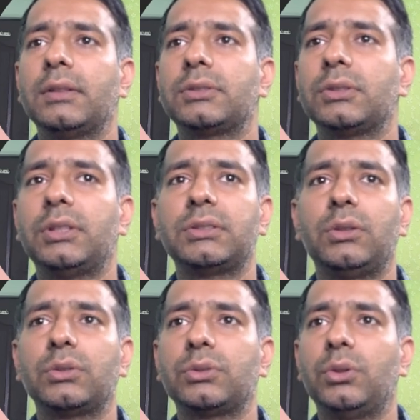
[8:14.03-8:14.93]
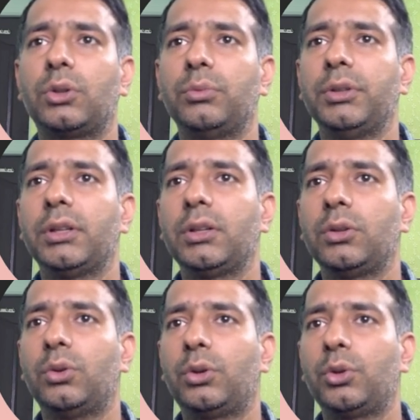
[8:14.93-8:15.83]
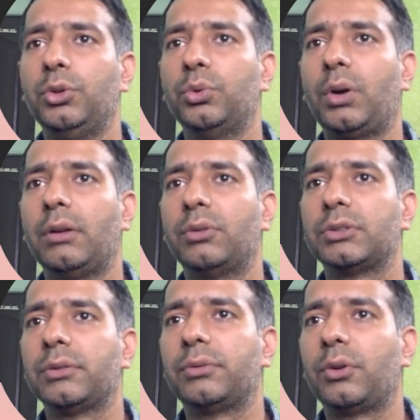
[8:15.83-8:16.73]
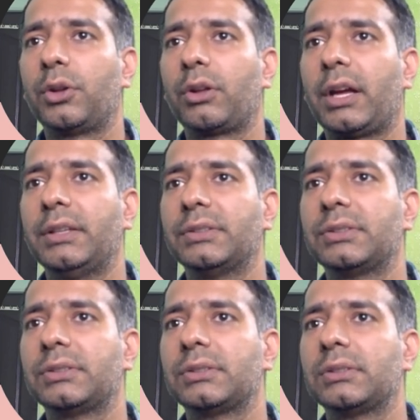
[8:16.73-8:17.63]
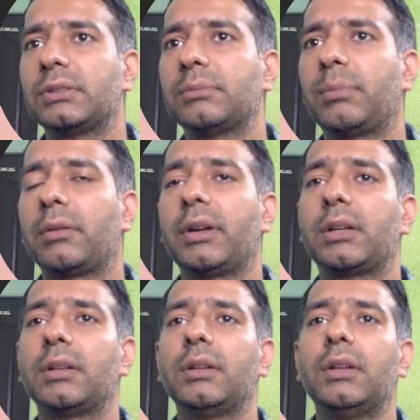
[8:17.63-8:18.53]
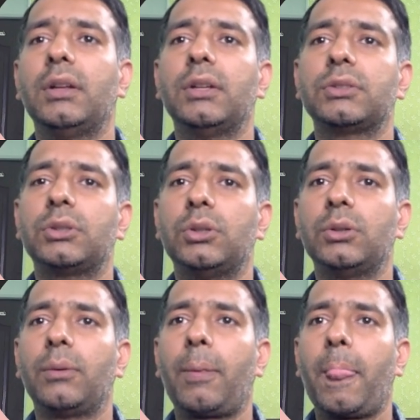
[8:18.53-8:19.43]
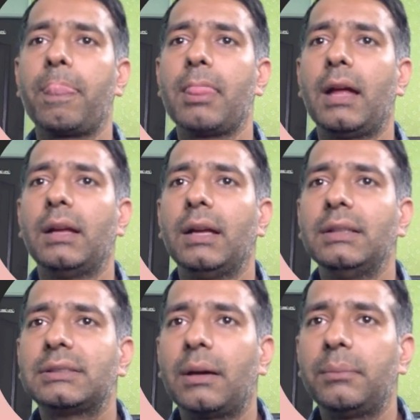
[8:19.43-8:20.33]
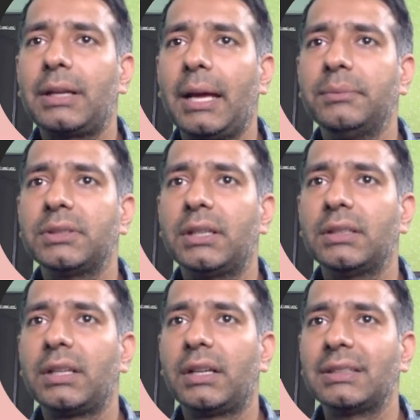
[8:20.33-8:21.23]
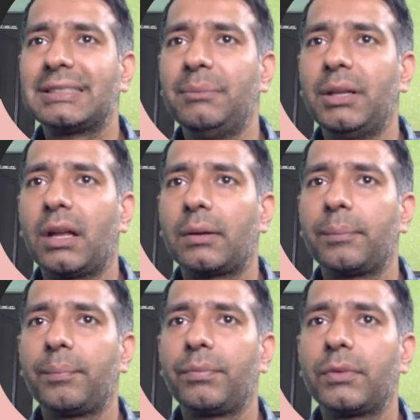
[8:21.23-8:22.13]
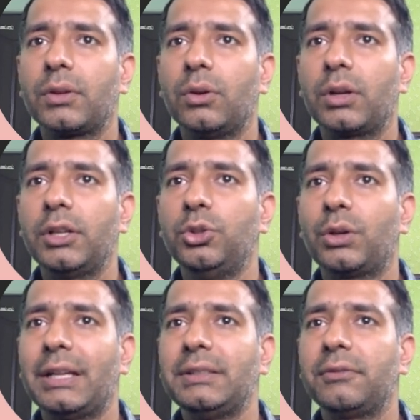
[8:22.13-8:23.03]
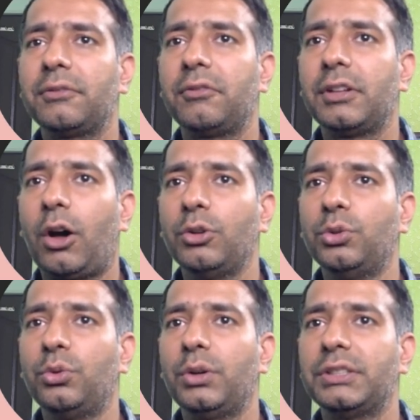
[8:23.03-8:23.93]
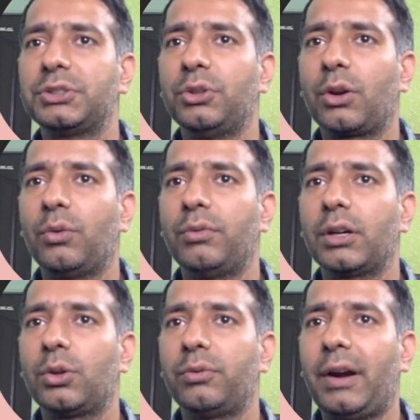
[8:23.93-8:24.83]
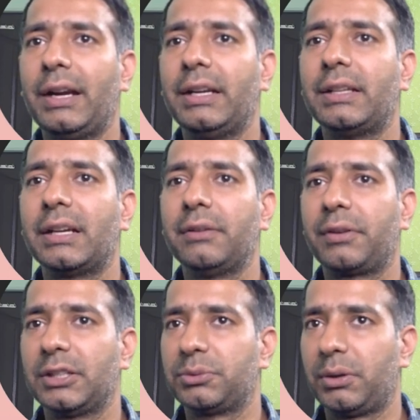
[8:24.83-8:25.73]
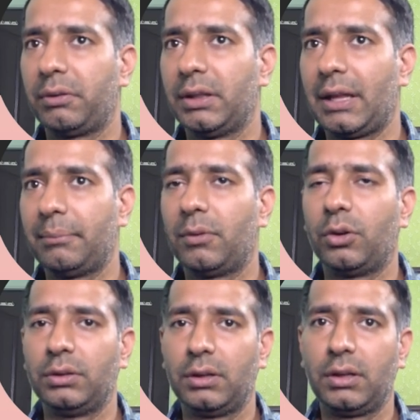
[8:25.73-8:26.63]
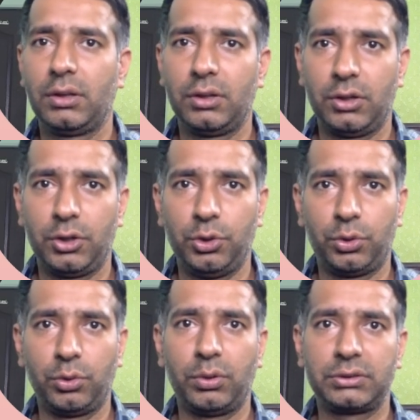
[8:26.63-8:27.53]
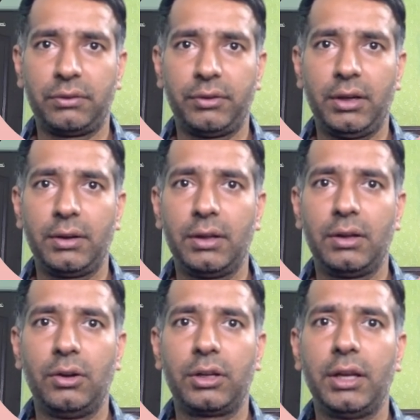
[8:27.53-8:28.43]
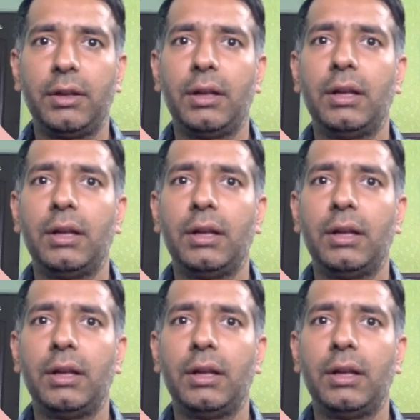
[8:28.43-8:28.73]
So this looks good to me, and good to you, I would say, for your eyes. Perfect. So in sometimes it is written similar. Okay, you can now it's your homework to find the difference between them on YouTube or somewhere. Okay.